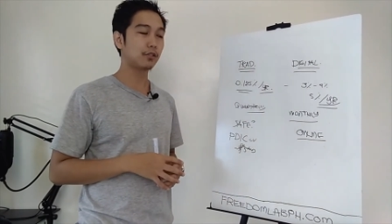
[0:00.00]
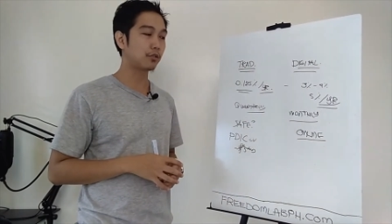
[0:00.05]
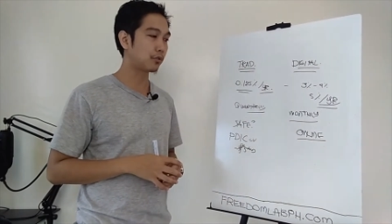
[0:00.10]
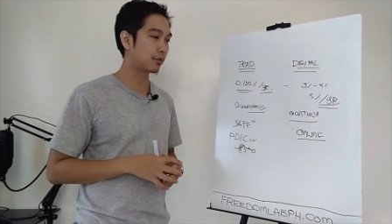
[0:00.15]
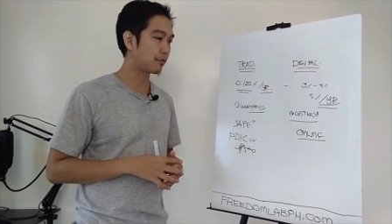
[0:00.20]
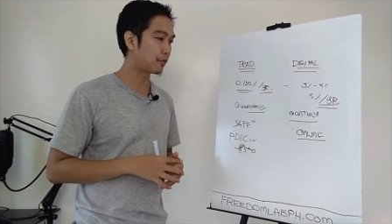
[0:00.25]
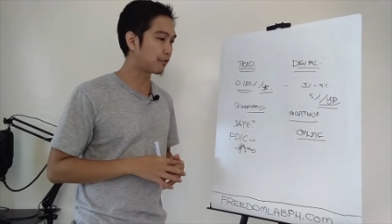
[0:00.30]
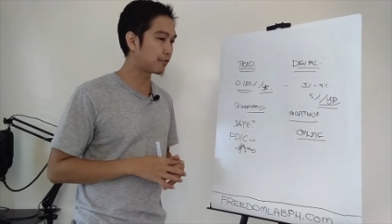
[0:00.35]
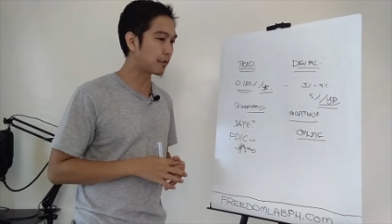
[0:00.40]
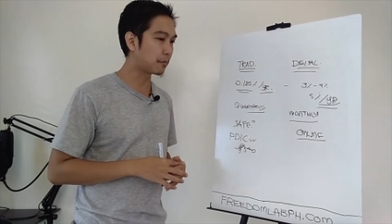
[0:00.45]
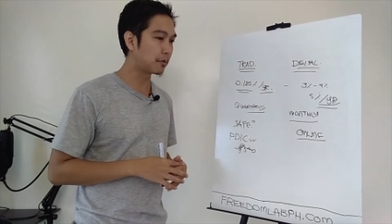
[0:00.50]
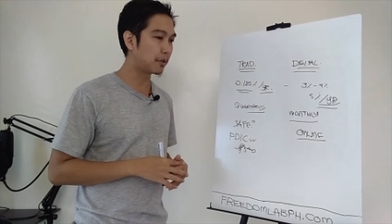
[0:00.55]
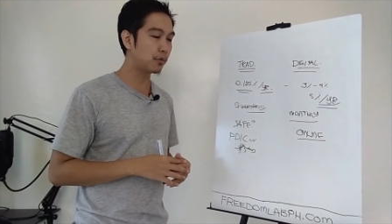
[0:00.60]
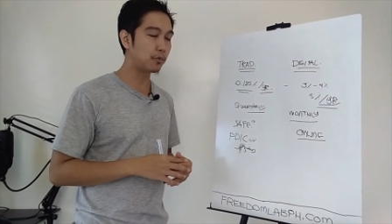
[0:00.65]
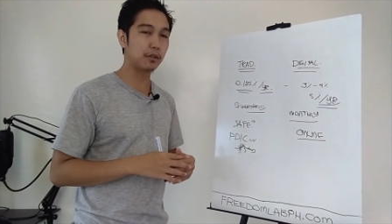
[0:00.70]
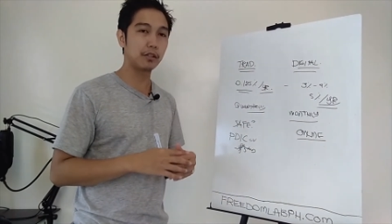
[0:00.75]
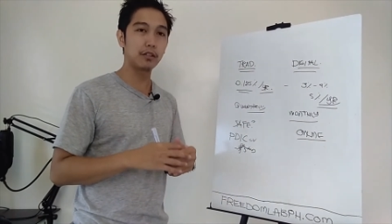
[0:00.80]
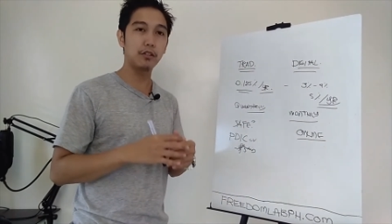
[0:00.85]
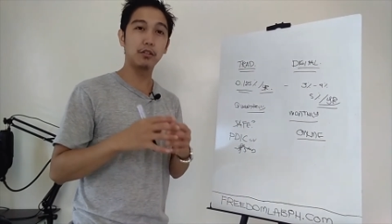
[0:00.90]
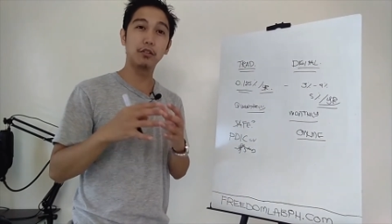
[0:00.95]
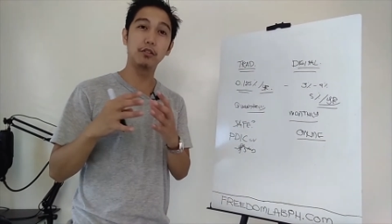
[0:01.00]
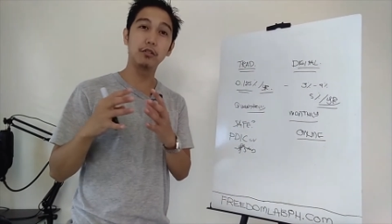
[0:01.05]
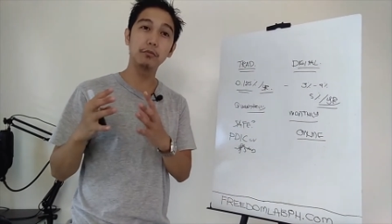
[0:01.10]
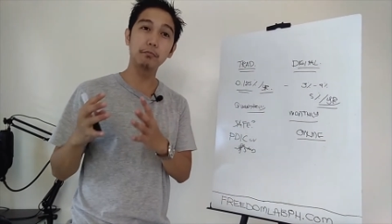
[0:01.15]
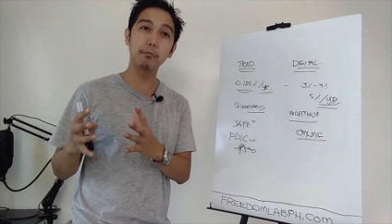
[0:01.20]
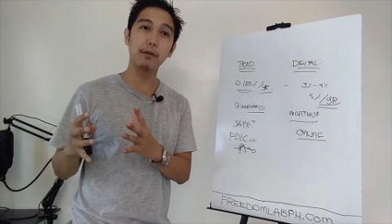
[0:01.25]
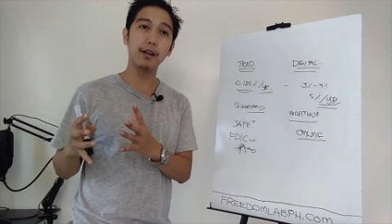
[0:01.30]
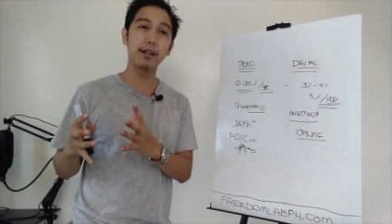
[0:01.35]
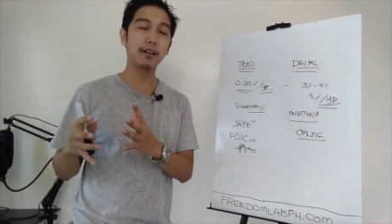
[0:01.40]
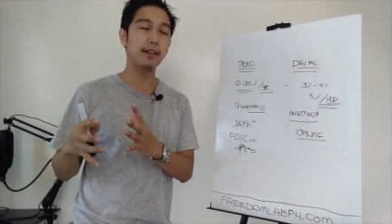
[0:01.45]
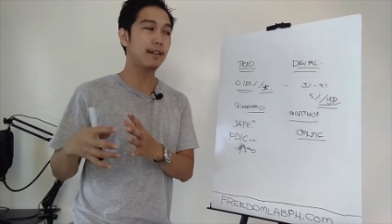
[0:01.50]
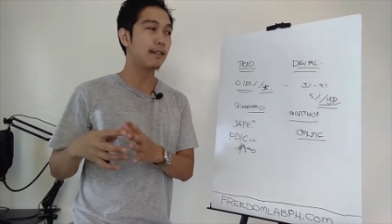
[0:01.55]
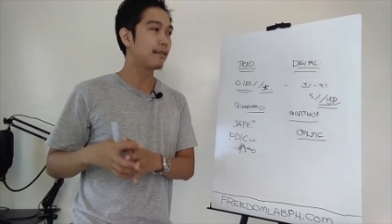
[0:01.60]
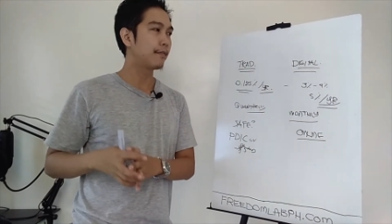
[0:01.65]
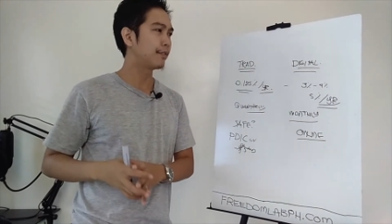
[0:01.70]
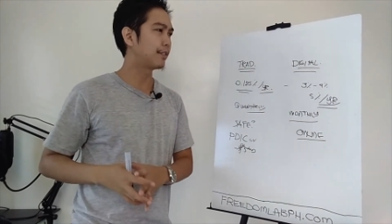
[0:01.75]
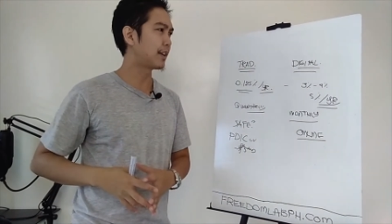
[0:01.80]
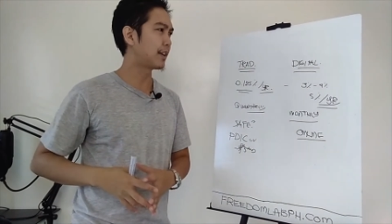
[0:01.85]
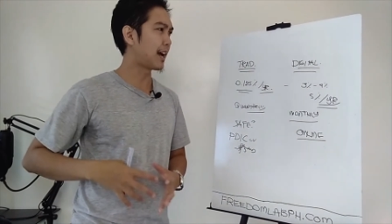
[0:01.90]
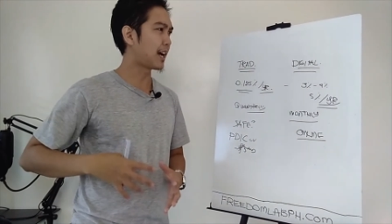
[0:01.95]
So if you're familiar with Union Bank,
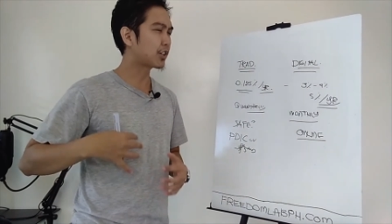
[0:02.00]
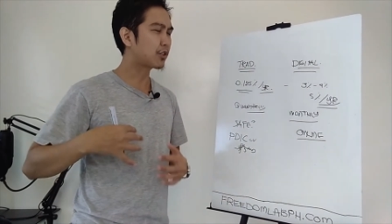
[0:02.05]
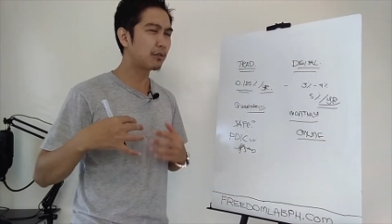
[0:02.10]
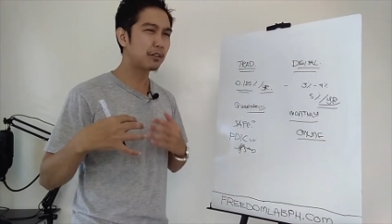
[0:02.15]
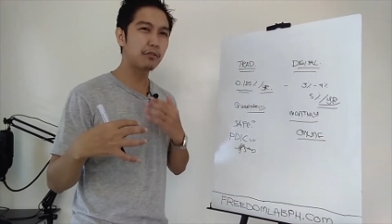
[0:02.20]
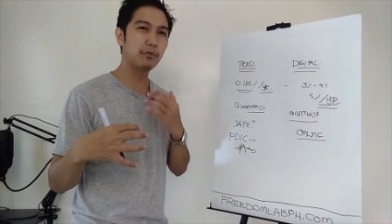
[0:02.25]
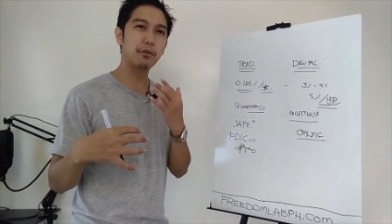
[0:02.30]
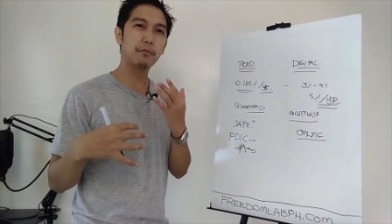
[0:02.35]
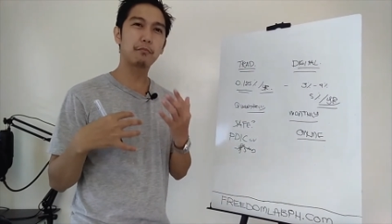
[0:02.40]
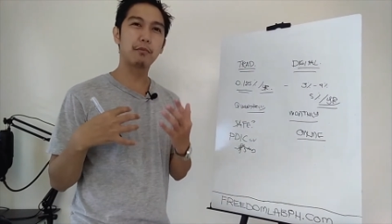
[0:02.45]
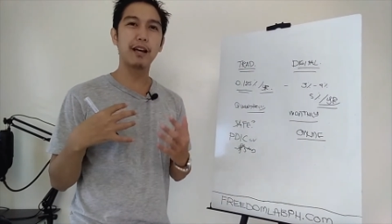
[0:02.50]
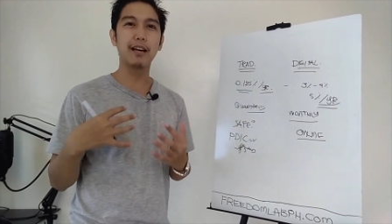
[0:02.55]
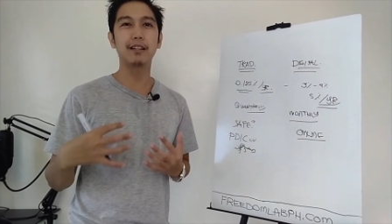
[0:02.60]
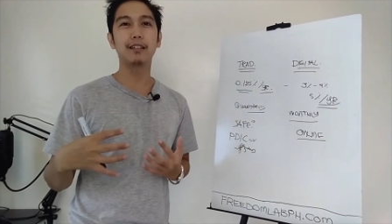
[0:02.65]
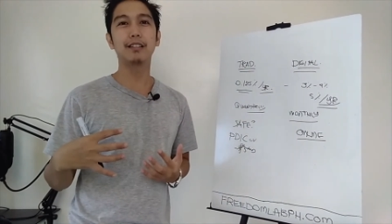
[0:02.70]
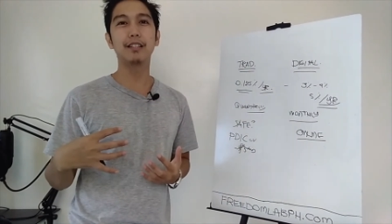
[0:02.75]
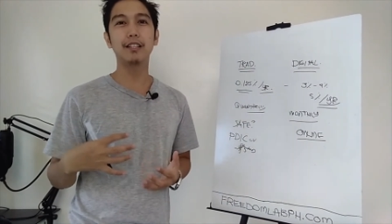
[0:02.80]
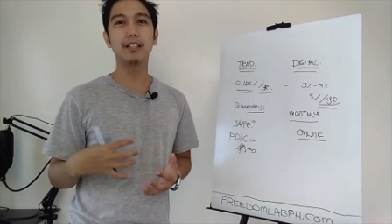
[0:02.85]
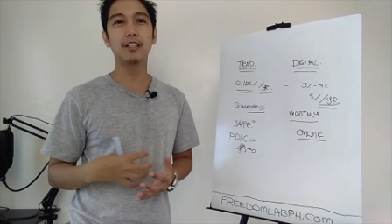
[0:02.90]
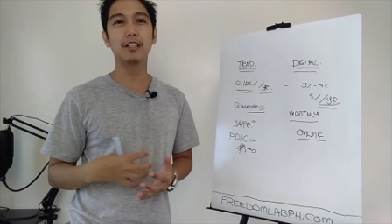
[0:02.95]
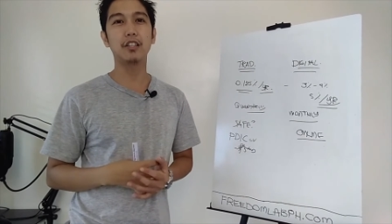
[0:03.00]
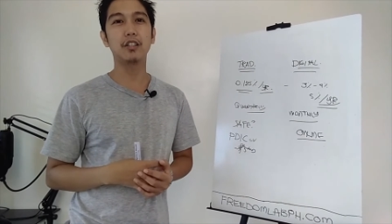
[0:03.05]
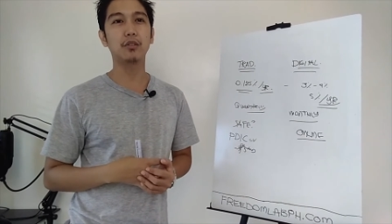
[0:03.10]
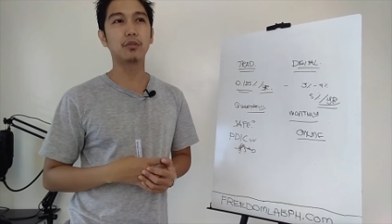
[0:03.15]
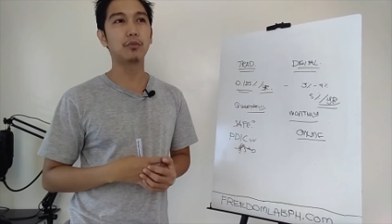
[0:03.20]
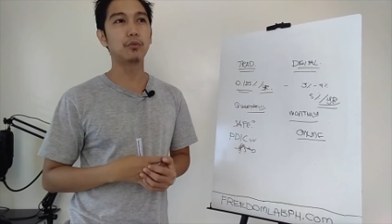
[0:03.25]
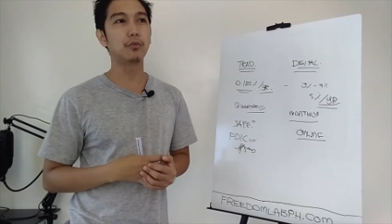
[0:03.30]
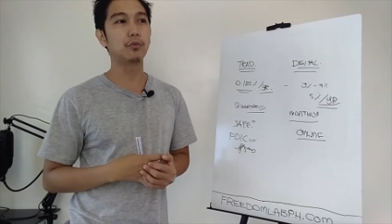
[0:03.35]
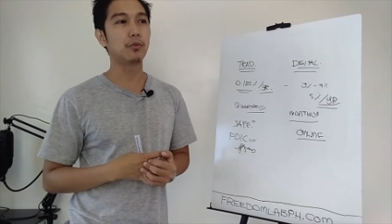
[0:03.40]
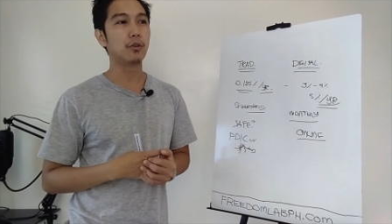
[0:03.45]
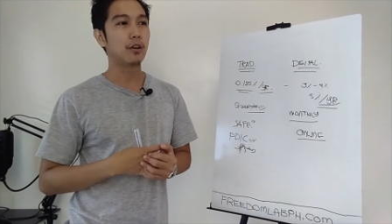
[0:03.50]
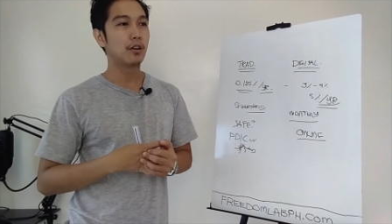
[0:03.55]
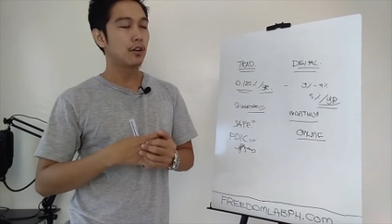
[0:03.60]
they're actually rebranding into